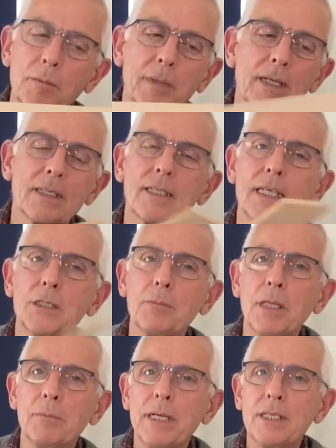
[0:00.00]
That
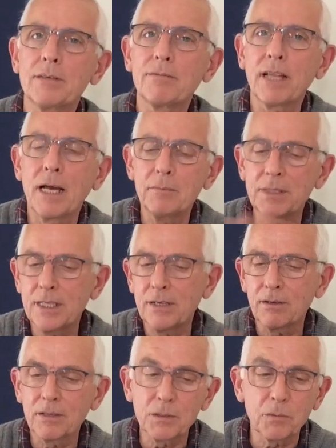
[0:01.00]
6mm flat
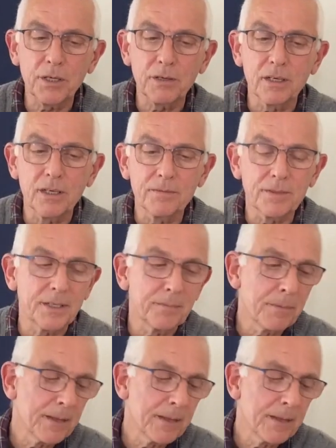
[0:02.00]
material is what you're after.